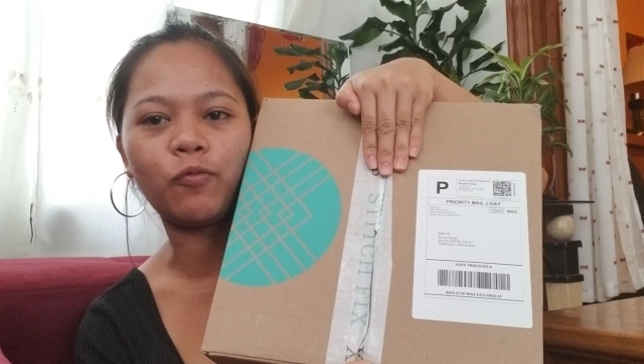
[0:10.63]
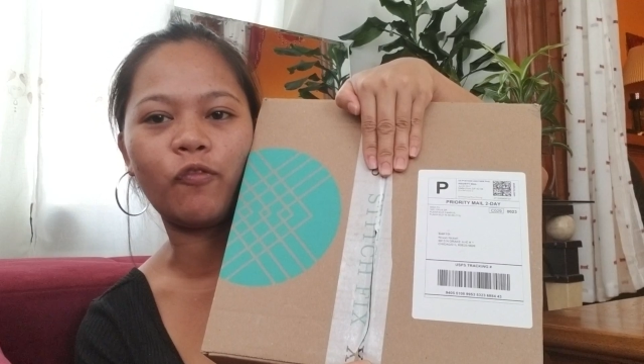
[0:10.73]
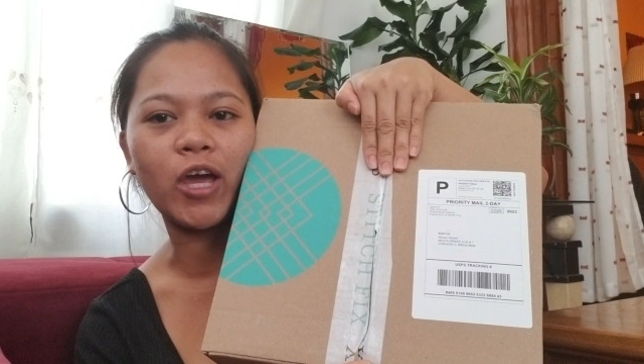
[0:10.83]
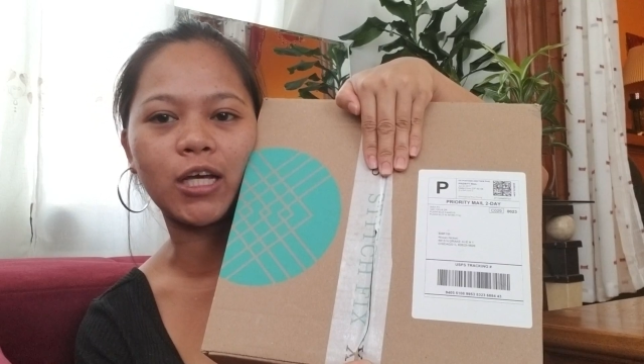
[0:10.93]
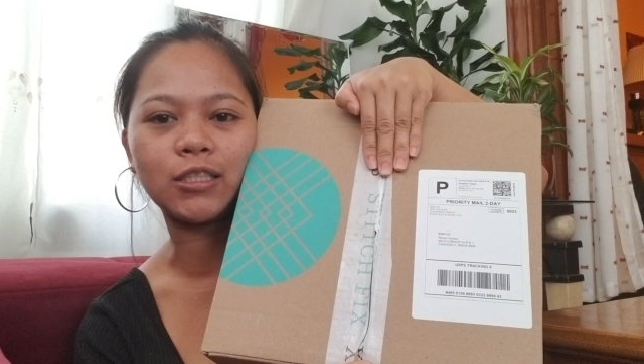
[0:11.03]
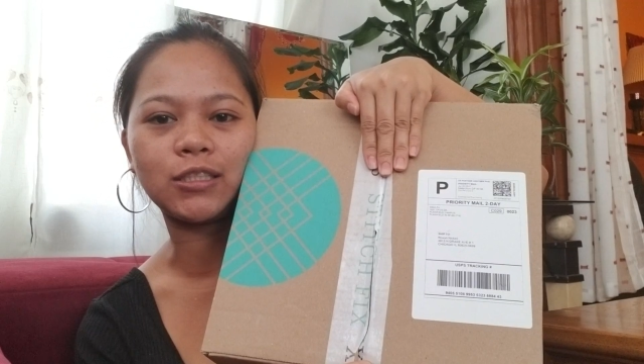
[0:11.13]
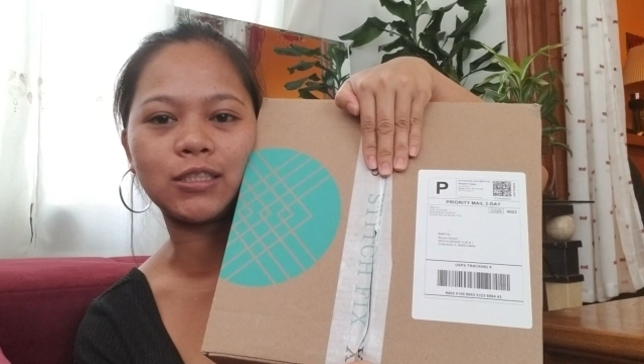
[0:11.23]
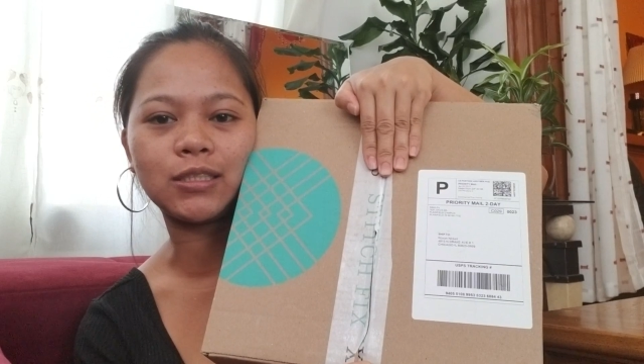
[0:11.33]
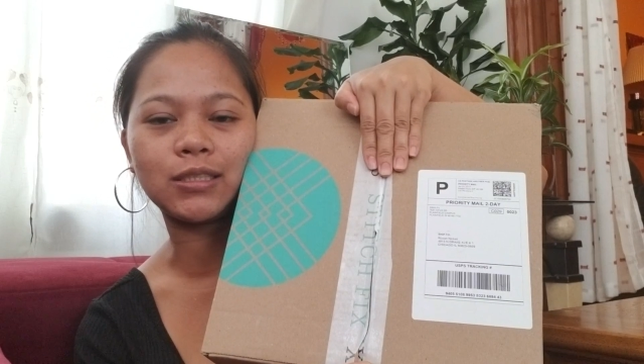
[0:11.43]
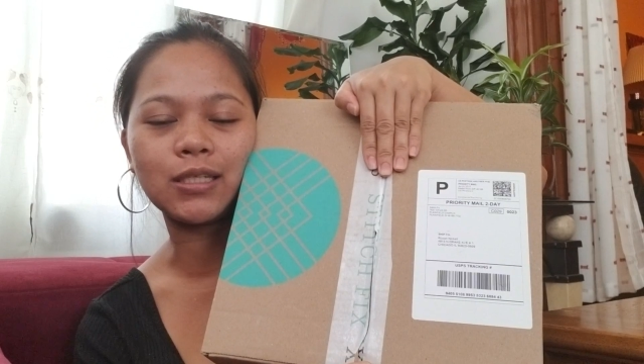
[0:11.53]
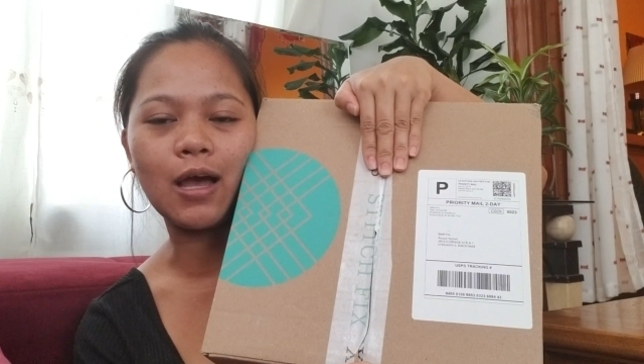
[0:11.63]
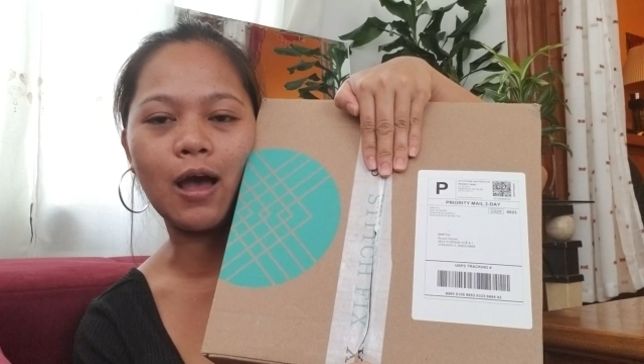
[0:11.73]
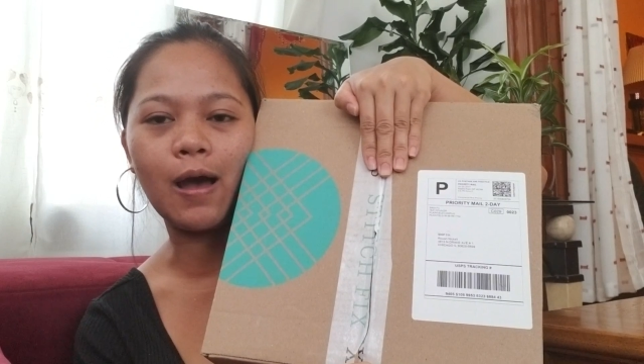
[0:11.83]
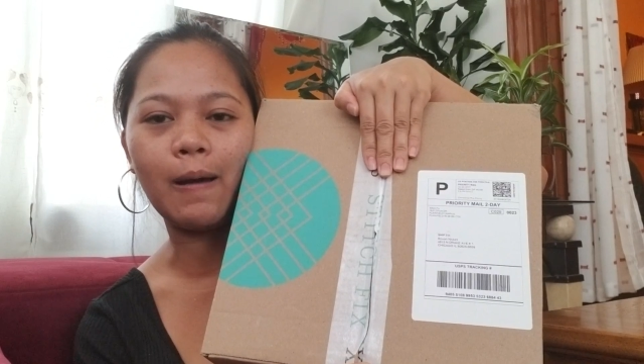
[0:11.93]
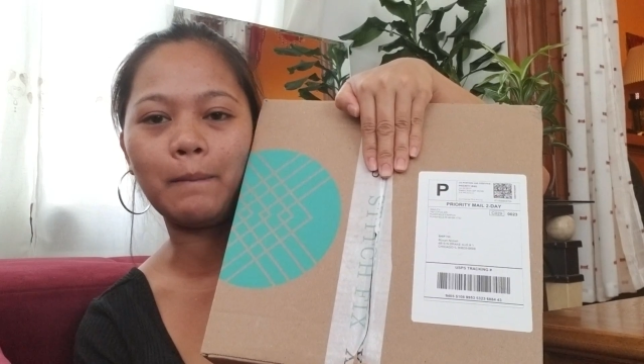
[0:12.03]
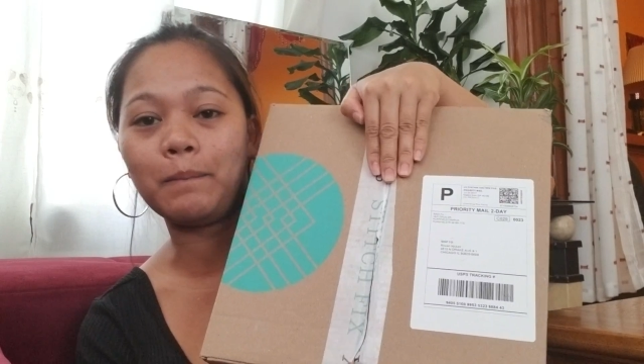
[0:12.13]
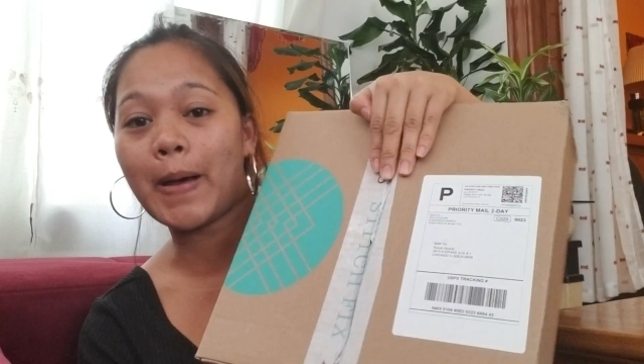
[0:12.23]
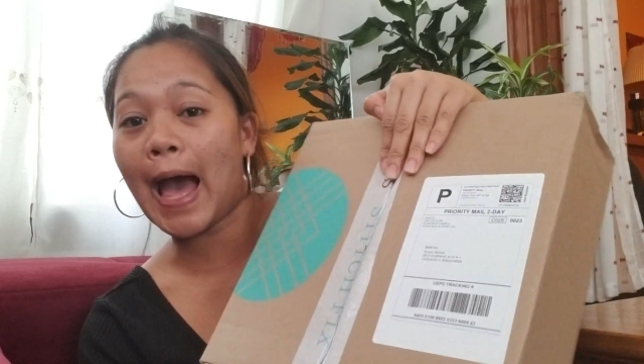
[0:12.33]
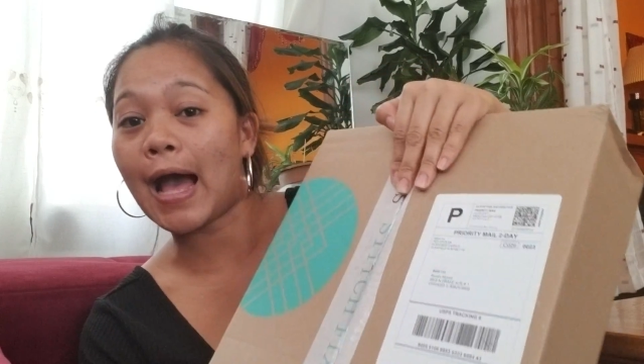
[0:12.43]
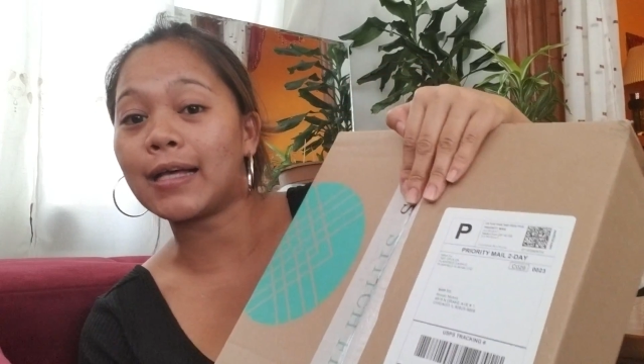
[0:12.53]
Fix
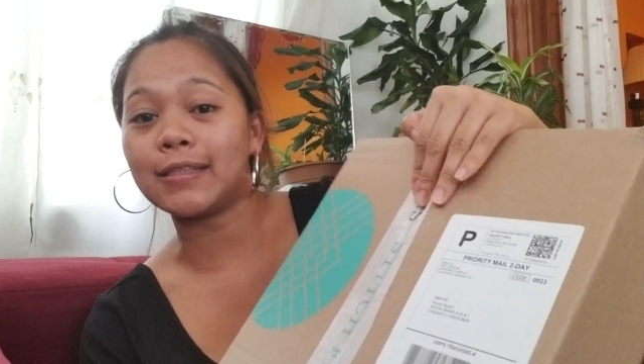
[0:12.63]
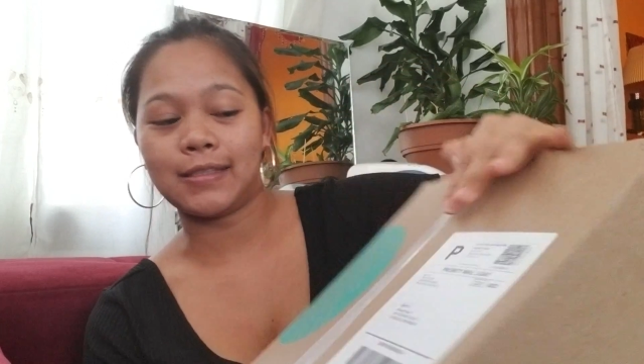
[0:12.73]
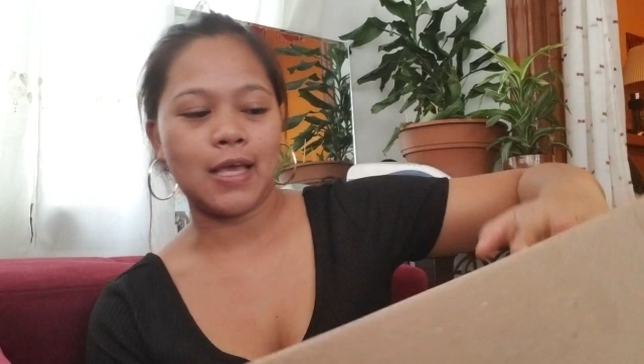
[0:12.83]
box